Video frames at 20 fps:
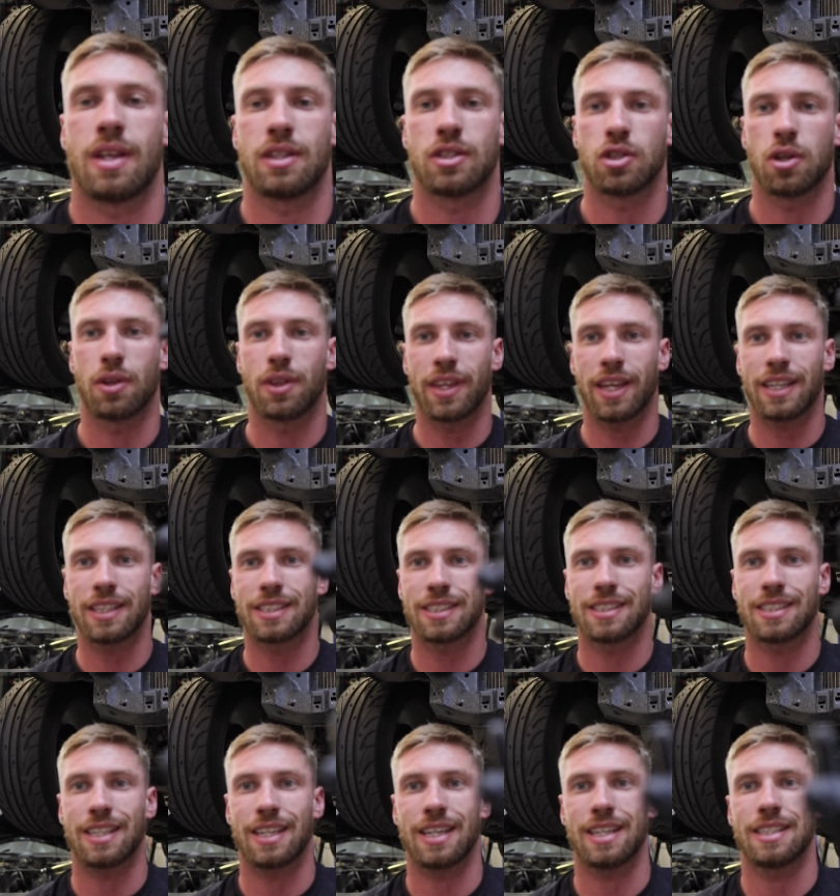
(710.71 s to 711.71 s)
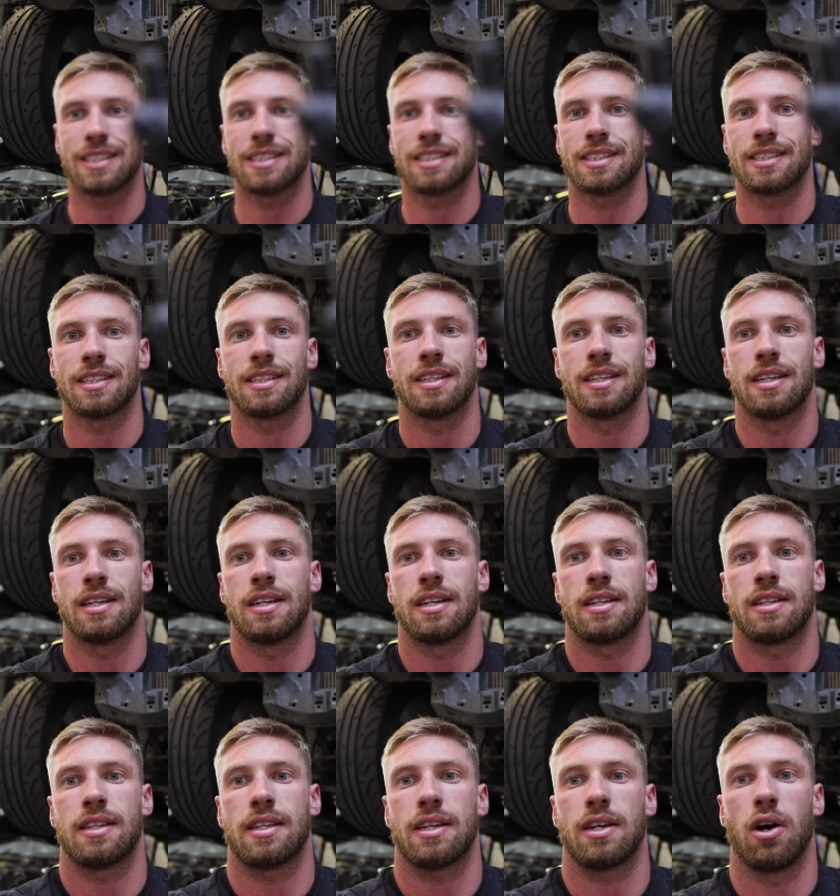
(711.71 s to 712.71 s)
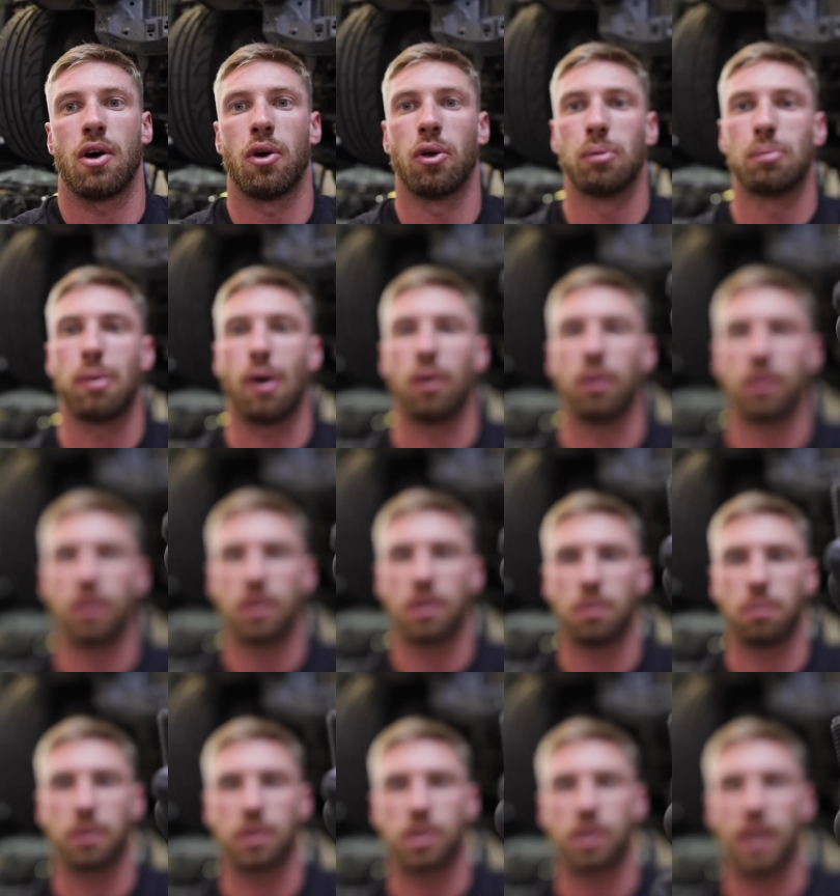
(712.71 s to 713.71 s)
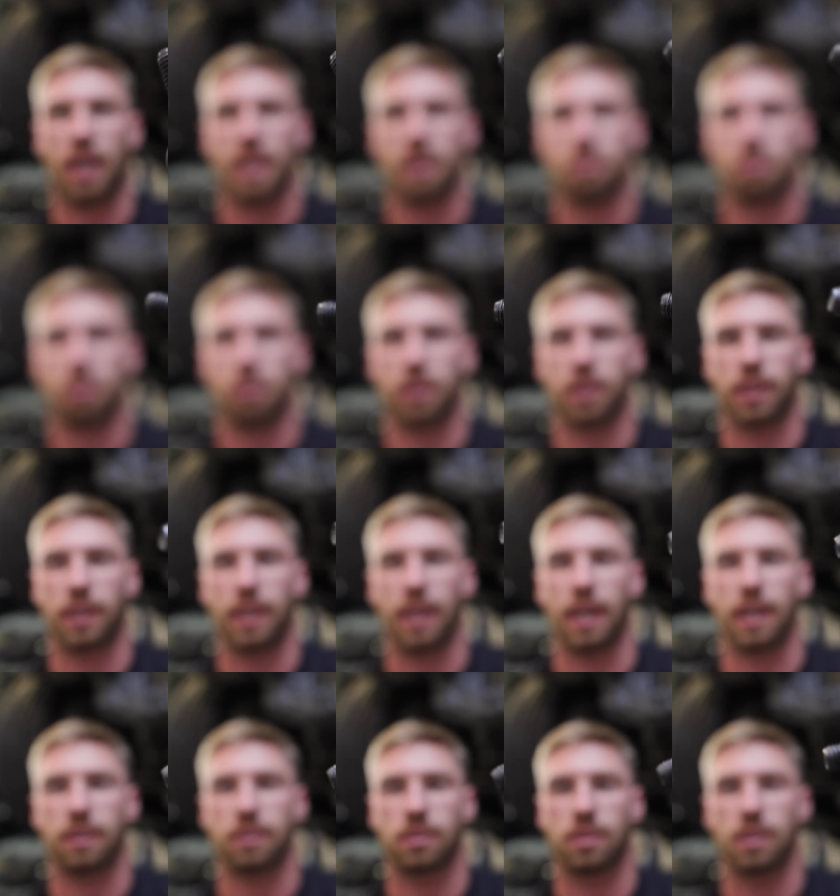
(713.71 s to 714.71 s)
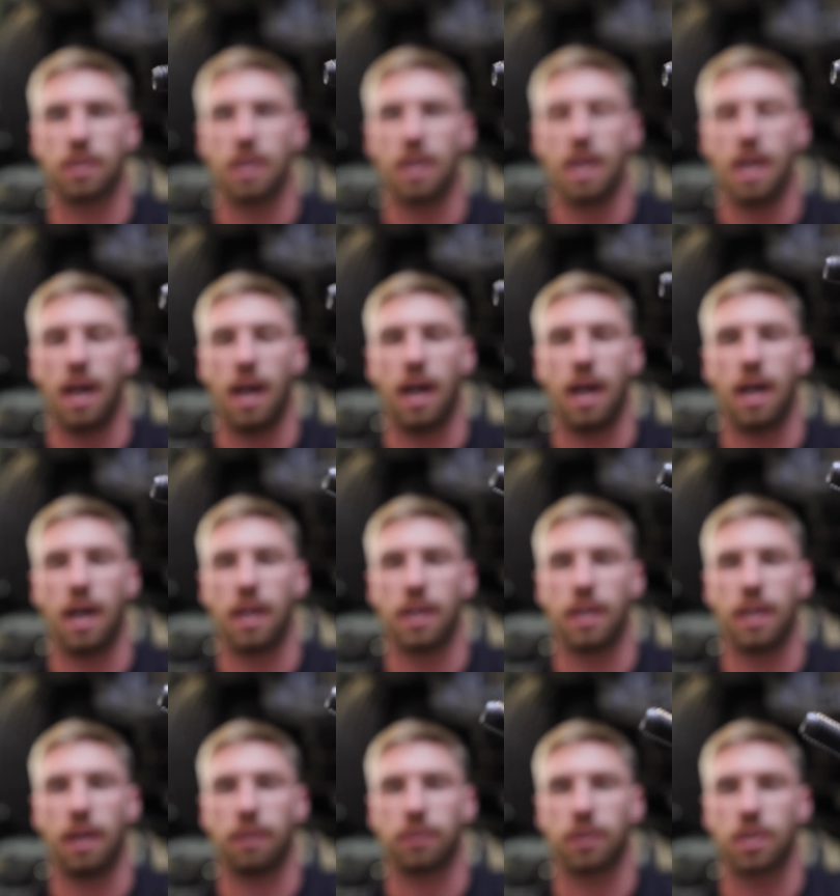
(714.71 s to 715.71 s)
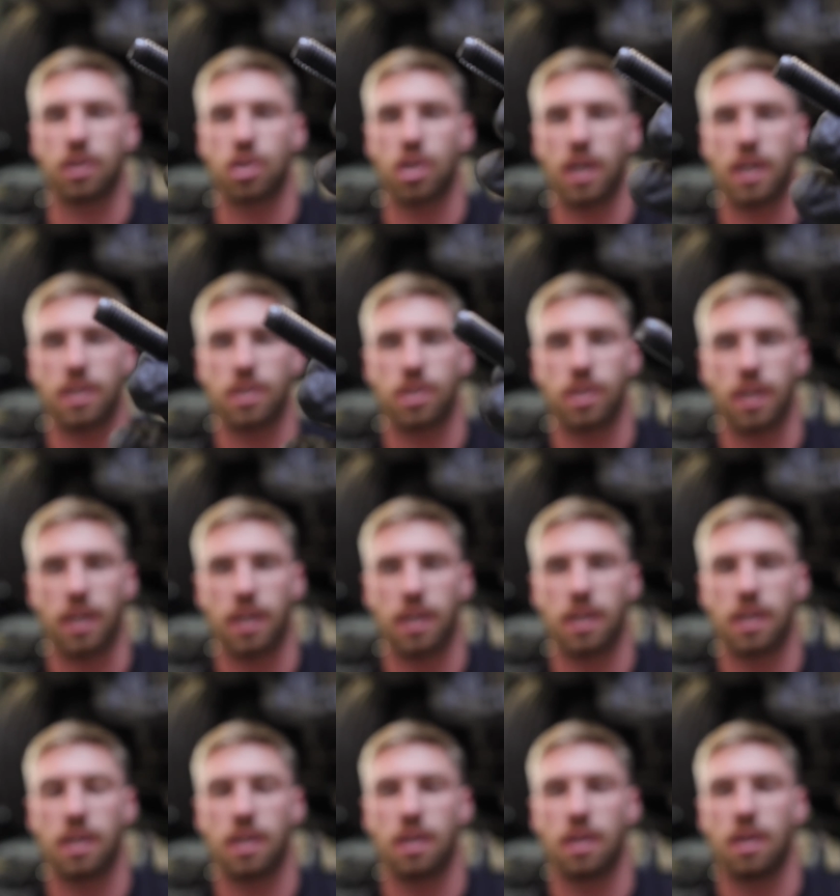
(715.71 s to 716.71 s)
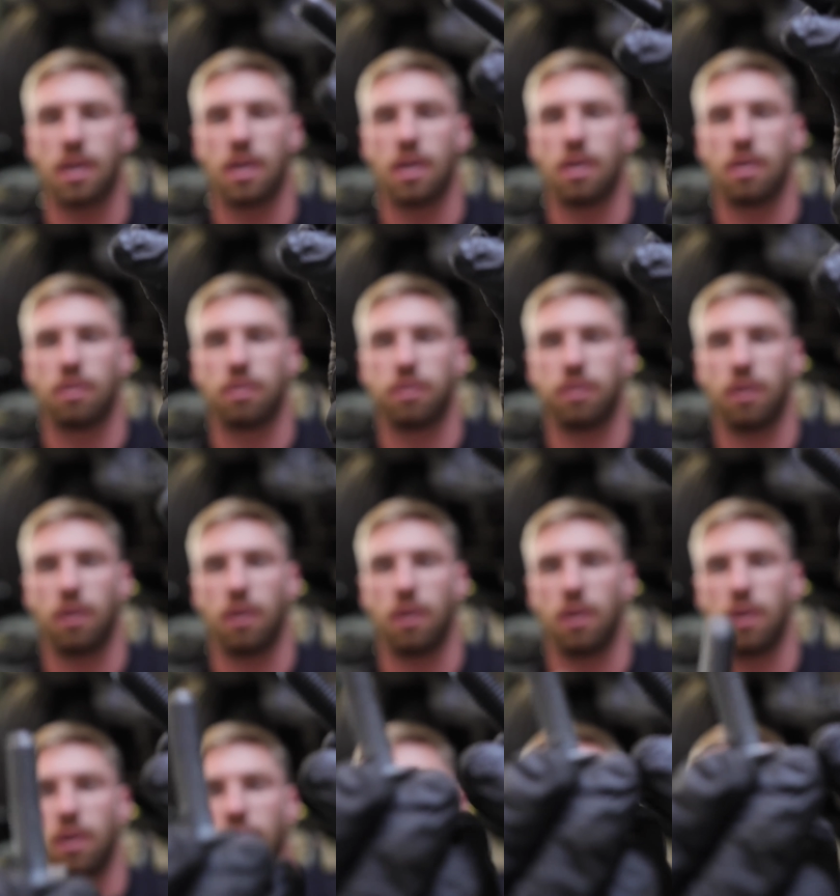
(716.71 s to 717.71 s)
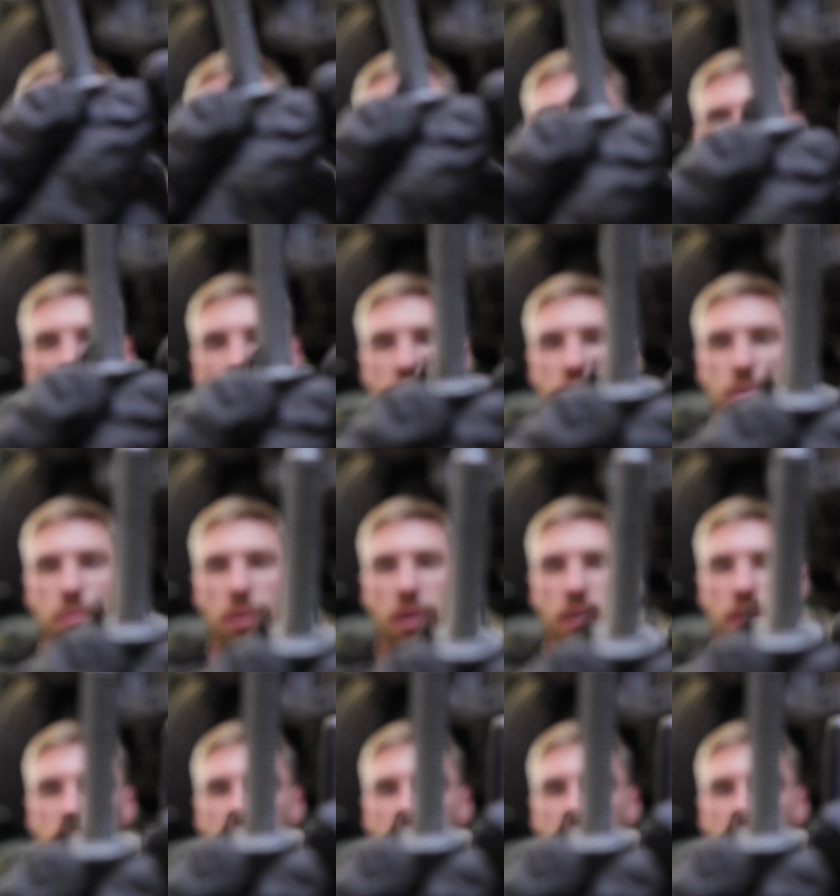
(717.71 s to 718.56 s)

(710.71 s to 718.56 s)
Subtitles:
So this is the old bolt which came with the kit, and I'm going to change it for this one.